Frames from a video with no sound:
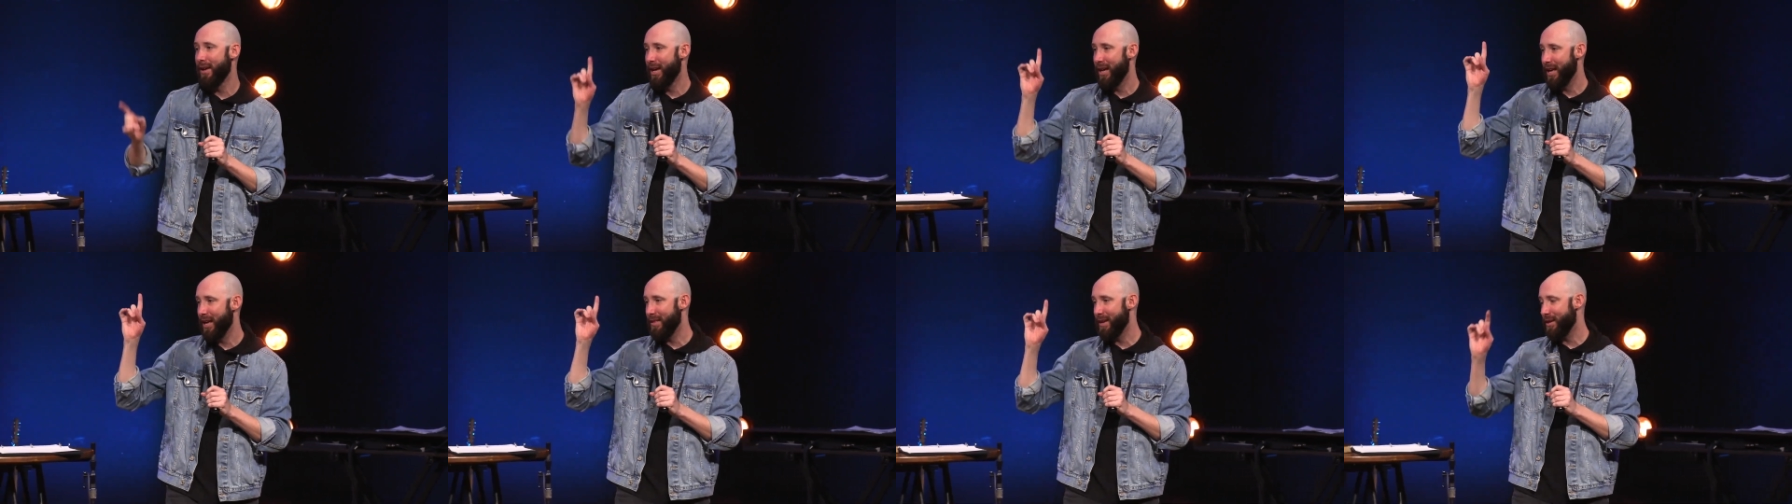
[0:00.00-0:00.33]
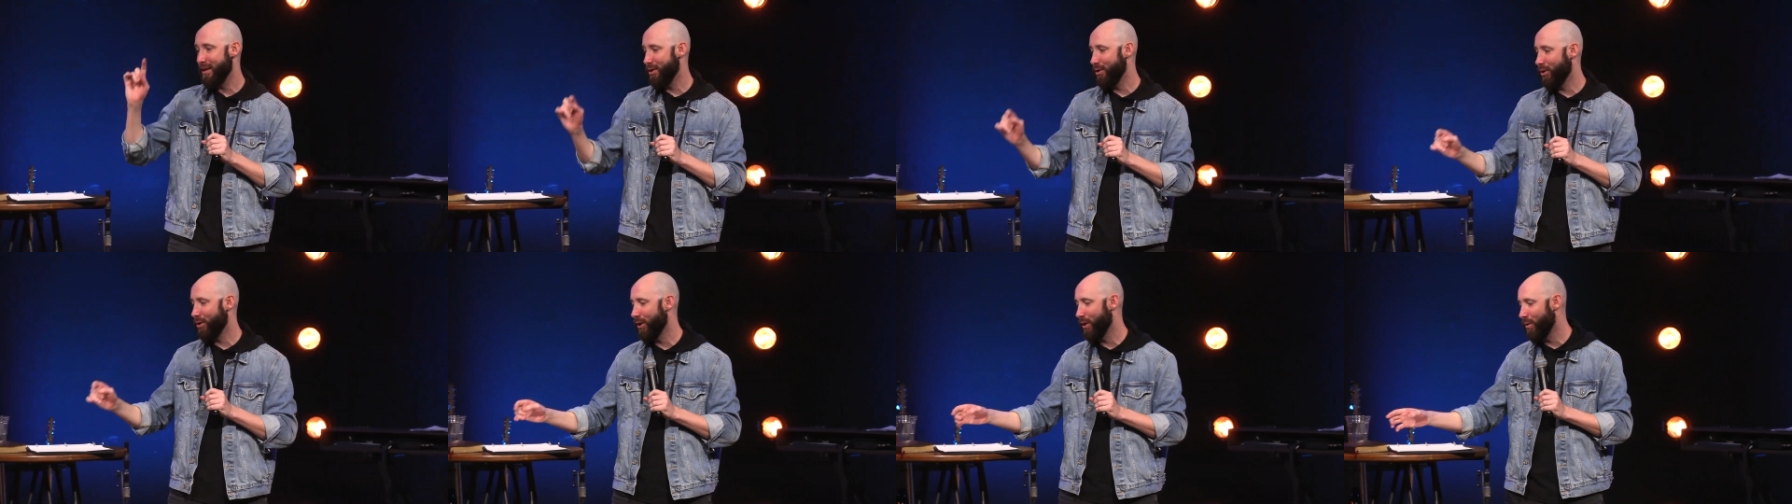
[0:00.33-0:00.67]
and that
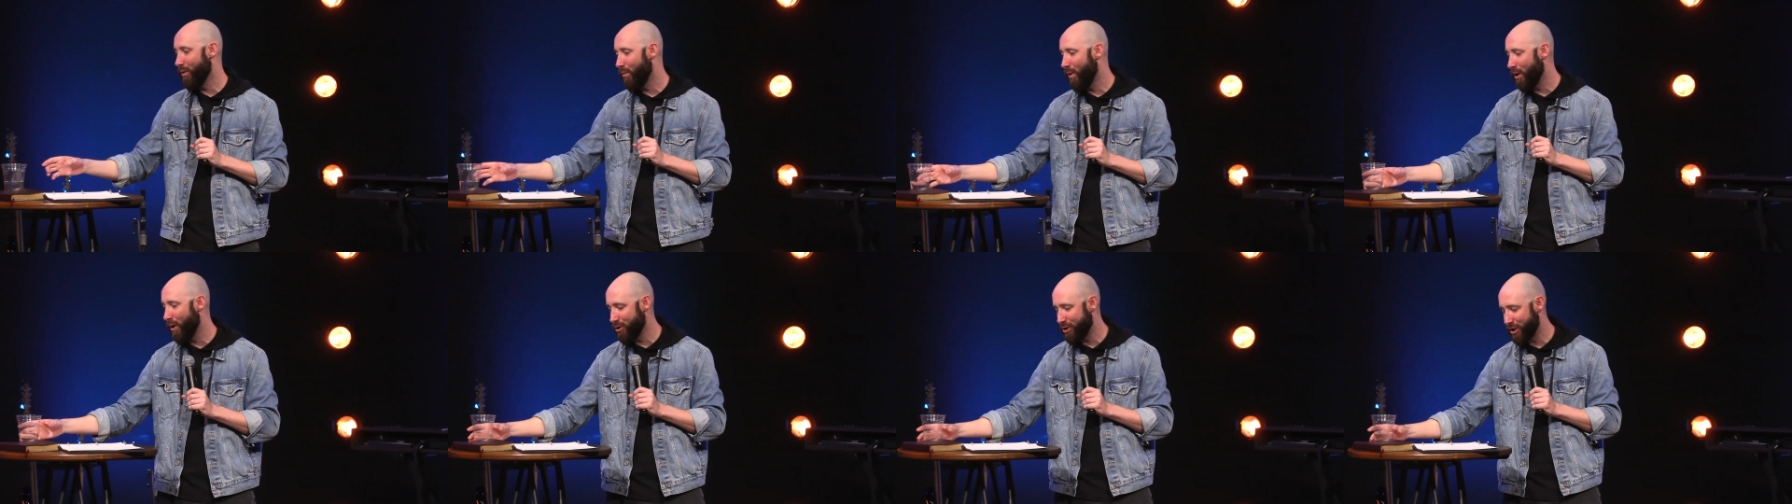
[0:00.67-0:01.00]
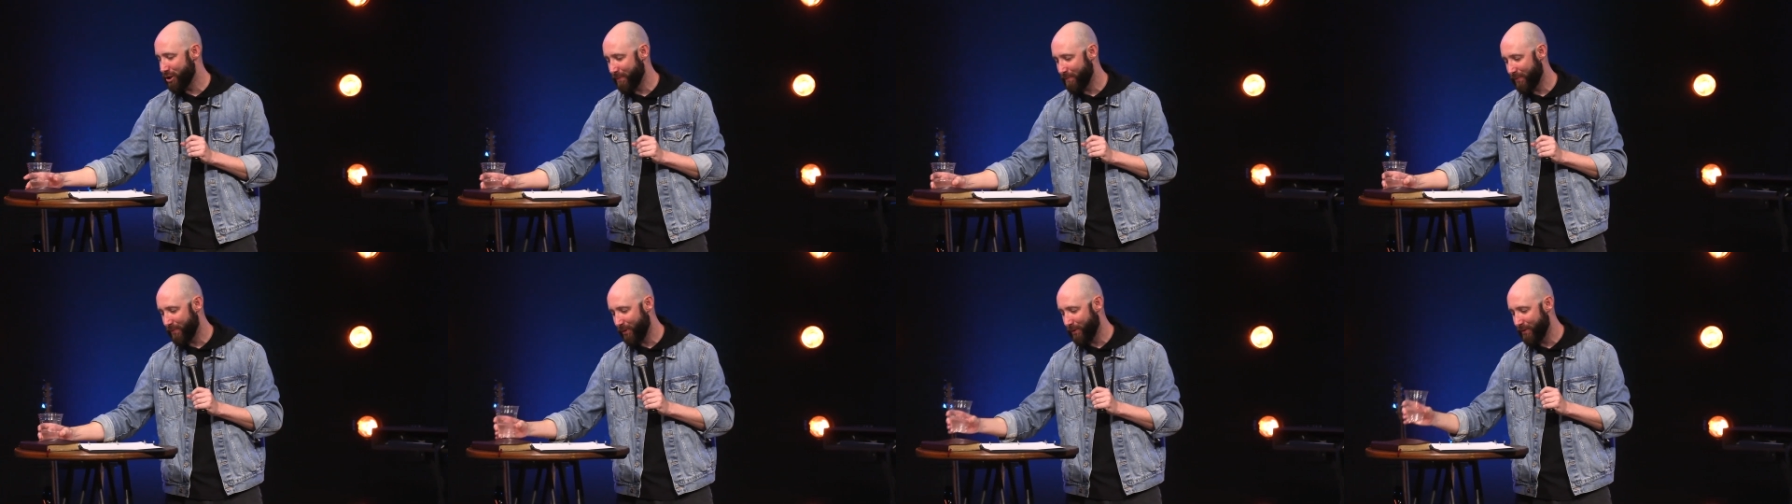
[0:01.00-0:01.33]
you're going to
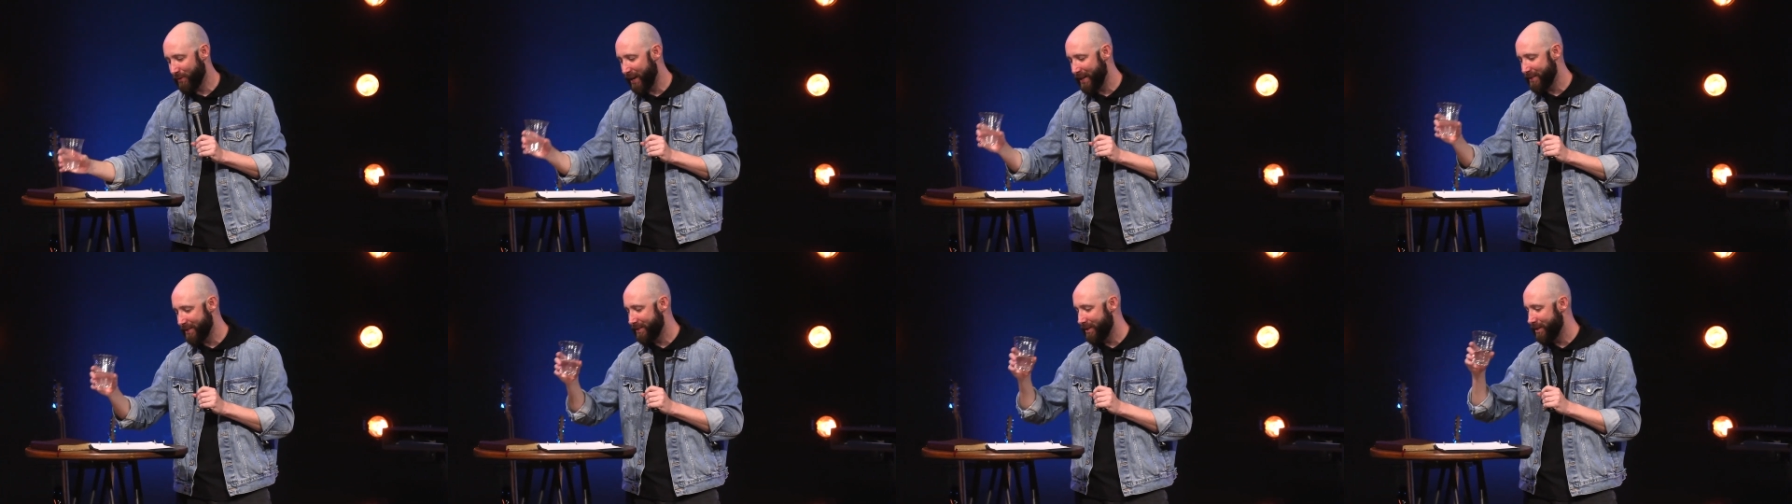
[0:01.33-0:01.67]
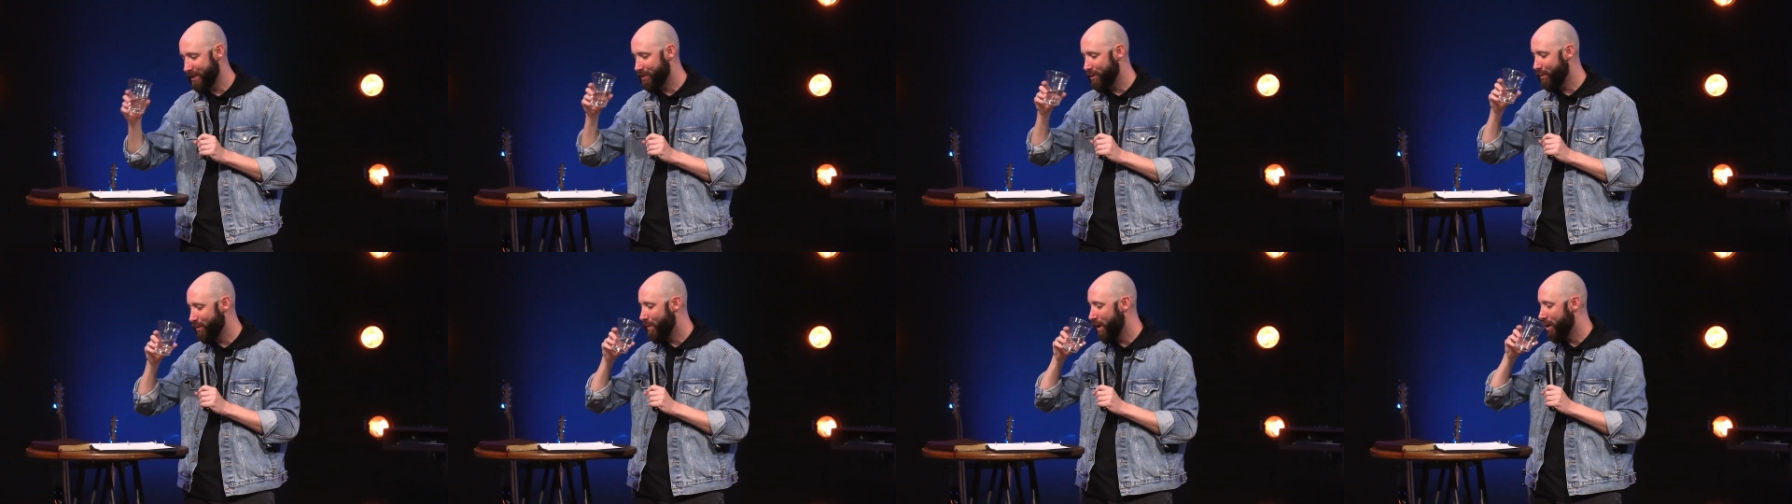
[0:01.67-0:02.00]
worship through that
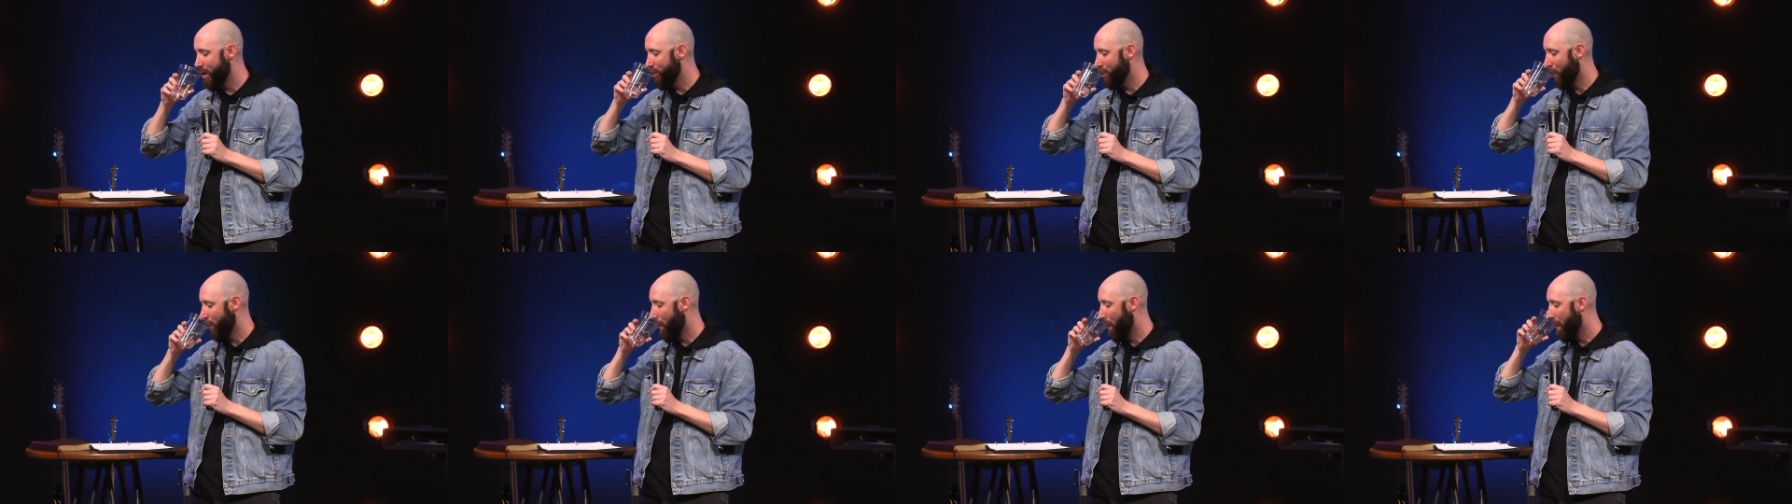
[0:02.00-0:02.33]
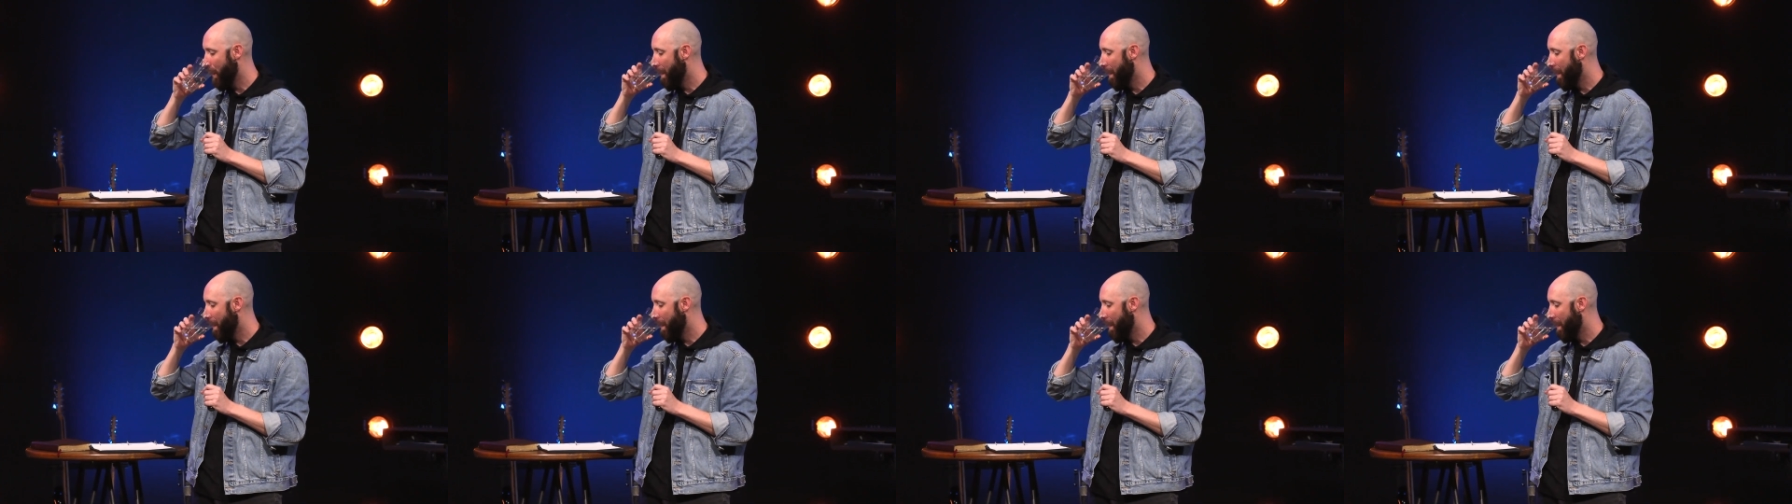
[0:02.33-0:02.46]
situation.